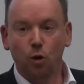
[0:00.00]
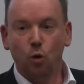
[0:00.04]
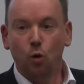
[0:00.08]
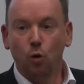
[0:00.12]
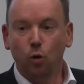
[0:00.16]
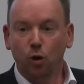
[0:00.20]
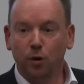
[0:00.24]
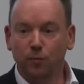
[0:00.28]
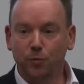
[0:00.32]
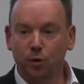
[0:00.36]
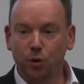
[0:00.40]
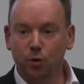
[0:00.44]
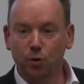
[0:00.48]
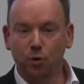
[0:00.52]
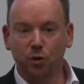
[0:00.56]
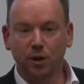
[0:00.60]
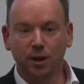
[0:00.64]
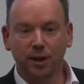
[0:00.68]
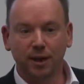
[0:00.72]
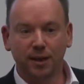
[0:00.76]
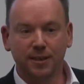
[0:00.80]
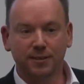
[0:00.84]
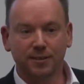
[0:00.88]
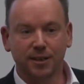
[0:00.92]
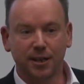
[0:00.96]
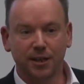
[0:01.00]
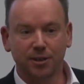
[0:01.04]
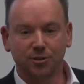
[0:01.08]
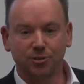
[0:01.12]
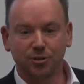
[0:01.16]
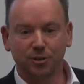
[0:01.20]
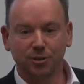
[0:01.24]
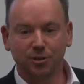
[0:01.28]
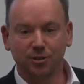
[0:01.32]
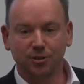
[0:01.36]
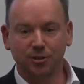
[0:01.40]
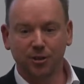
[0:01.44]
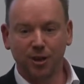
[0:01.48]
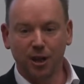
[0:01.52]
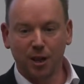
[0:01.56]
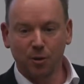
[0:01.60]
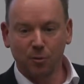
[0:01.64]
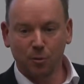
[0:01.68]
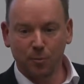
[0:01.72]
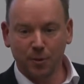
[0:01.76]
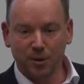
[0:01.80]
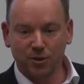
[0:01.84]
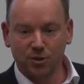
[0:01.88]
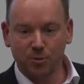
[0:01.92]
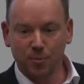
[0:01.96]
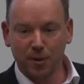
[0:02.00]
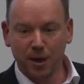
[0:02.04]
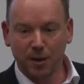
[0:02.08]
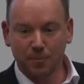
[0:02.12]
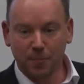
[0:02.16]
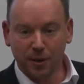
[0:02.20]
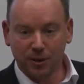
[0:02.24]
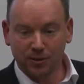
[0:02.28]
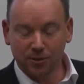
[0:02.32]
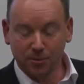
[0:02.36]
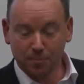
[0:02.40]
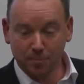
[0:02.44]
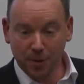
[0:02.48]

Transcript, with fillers: all of your organizations will be made by,